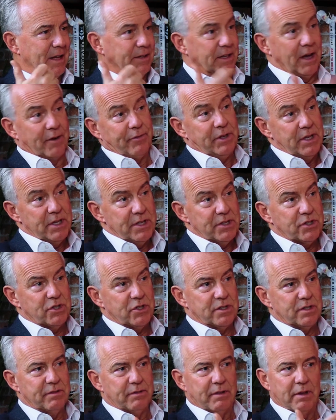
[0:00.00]

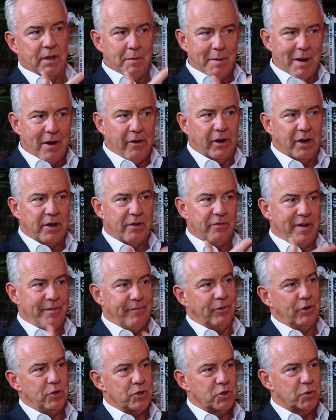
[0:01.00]
Governance, American
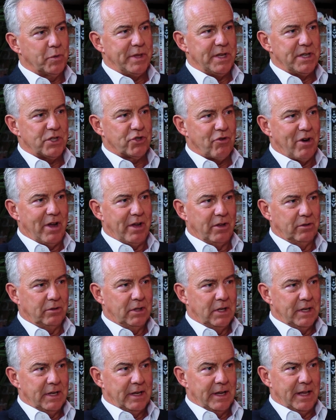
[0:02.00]
influence with
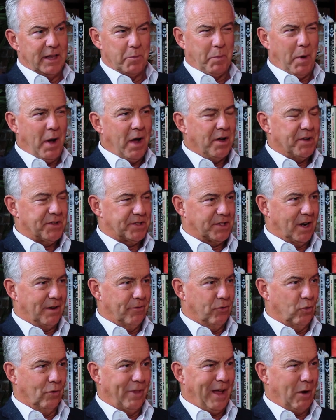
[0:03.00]
Israel. In the past, I
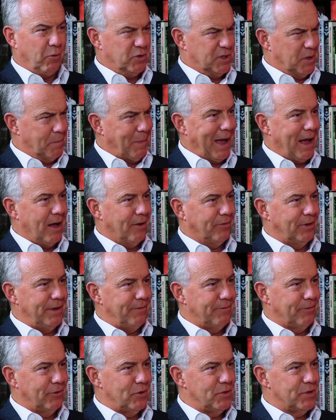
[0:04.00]
thought that was a powerful
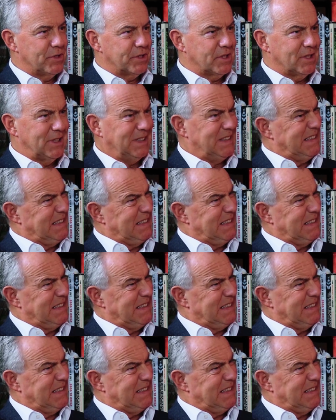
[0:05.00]
influence.